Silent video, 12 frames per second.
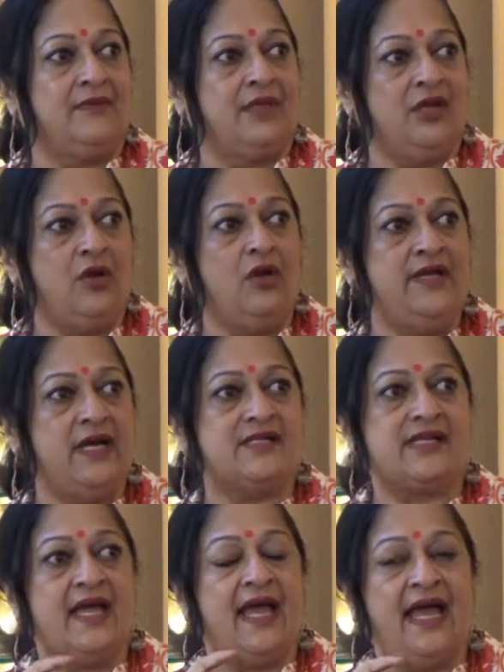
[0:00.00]
It all does.
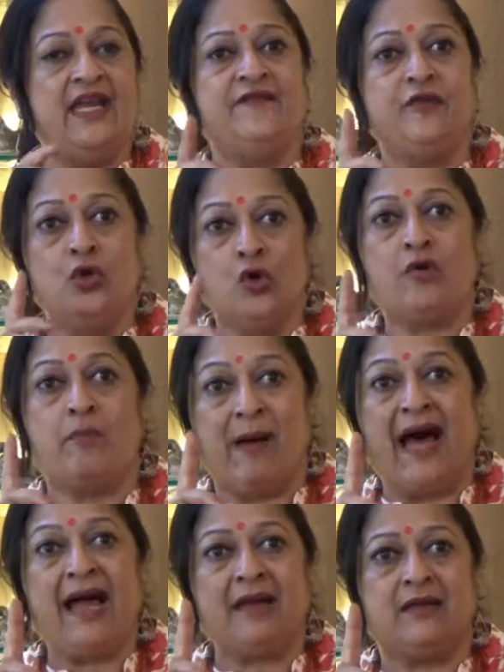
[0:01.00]
And if you look
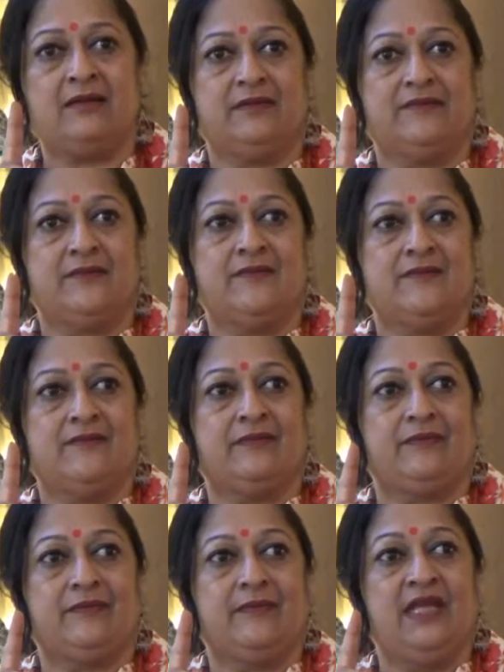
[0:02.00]
back,
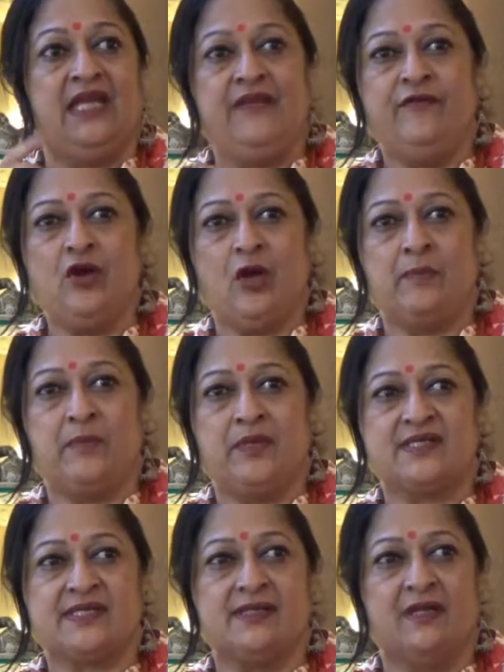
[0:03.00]
even on
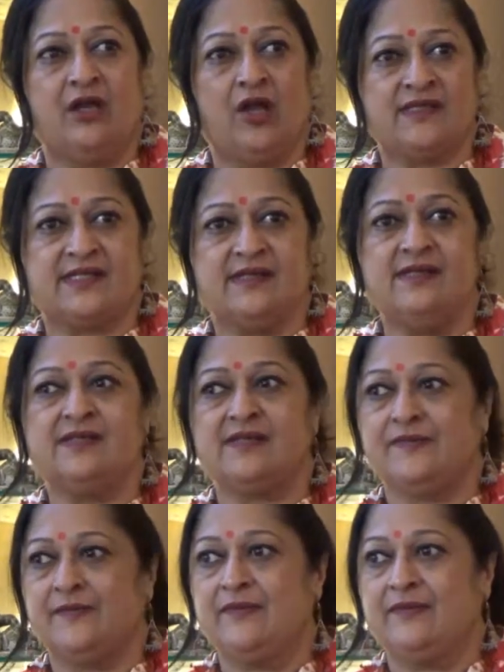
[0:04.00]
personal
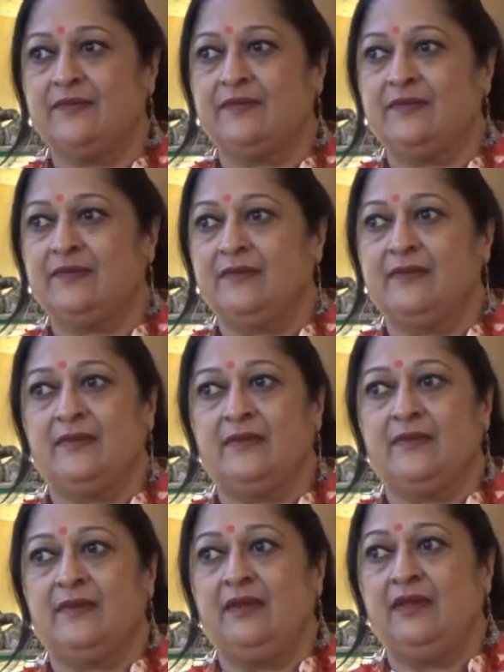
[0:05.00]
losses,
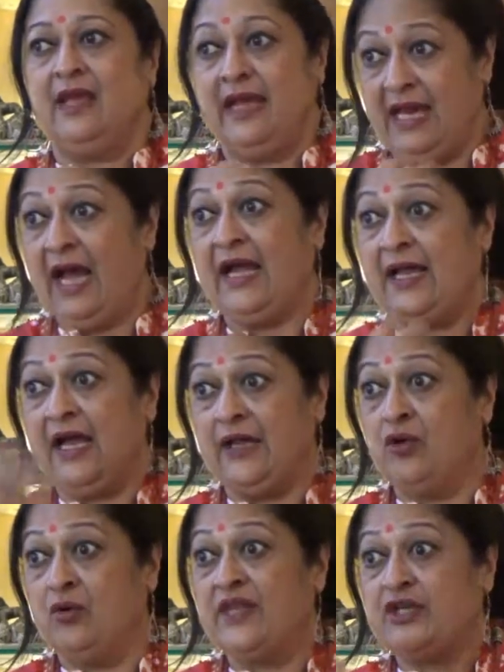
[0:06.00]
and I
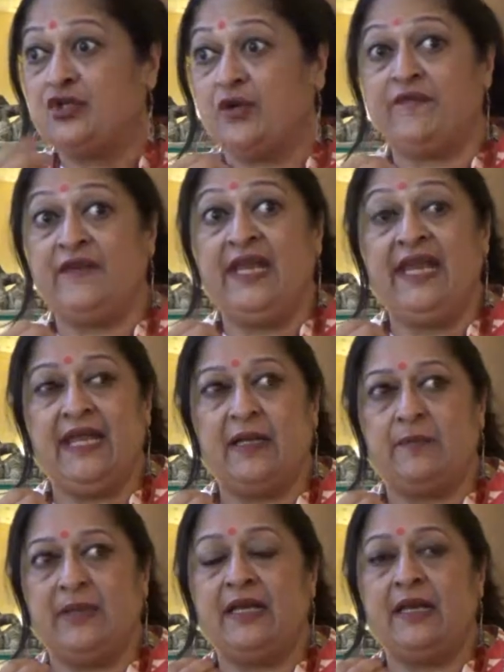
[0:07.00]
know that you're feeling it,
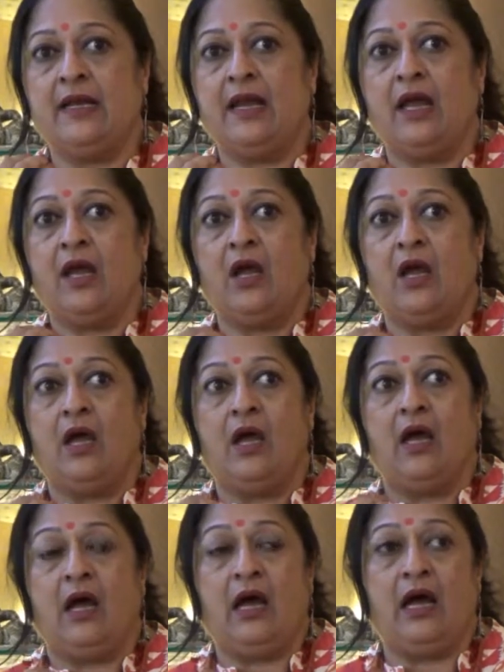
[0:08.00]
but
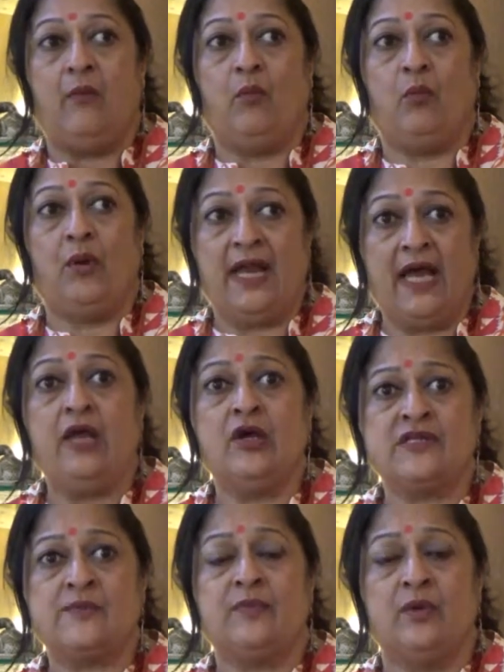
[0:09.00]
when I
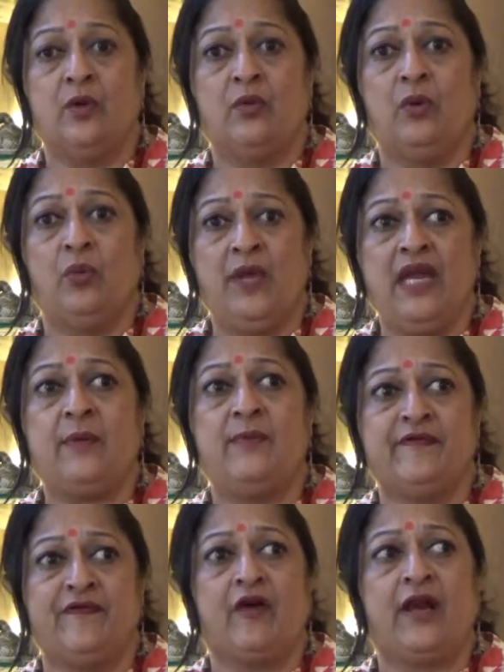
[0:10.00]
lost, a week
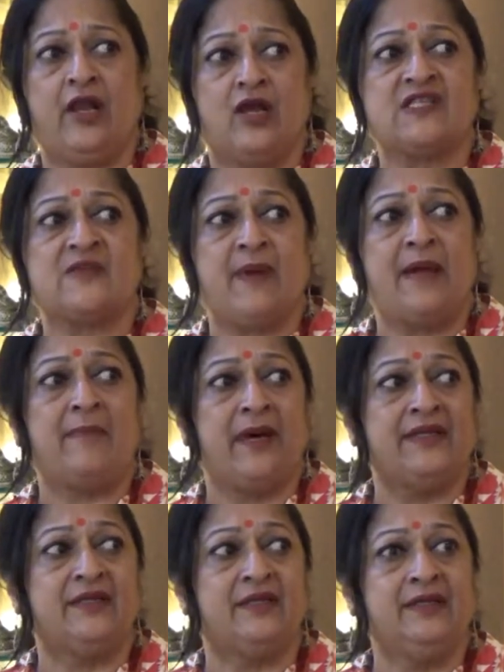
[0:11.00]
before I lost my
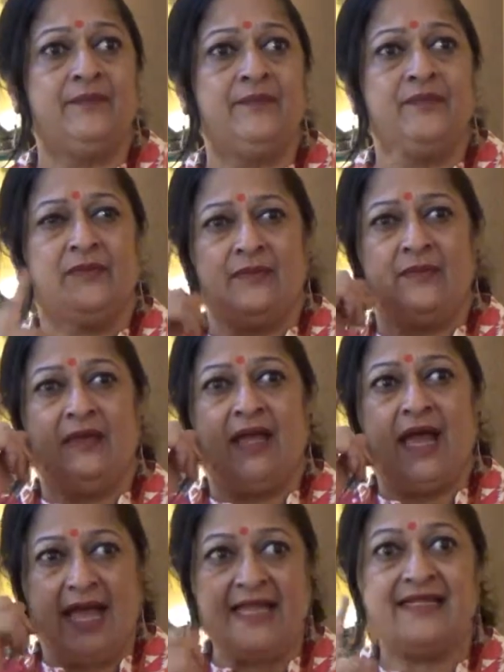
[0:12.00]
mother, I
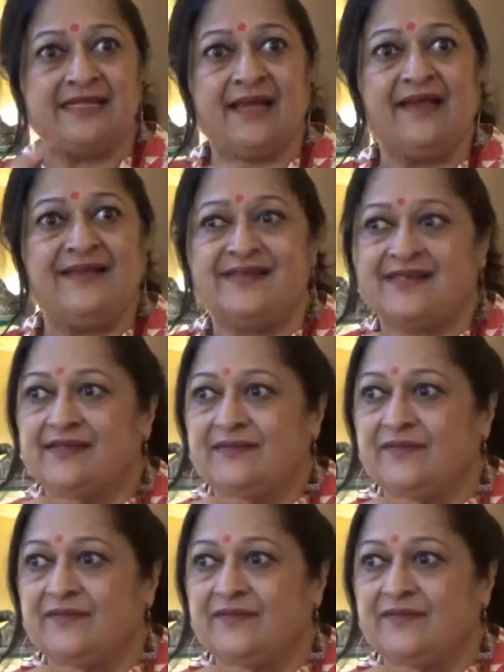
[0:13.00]
had signs.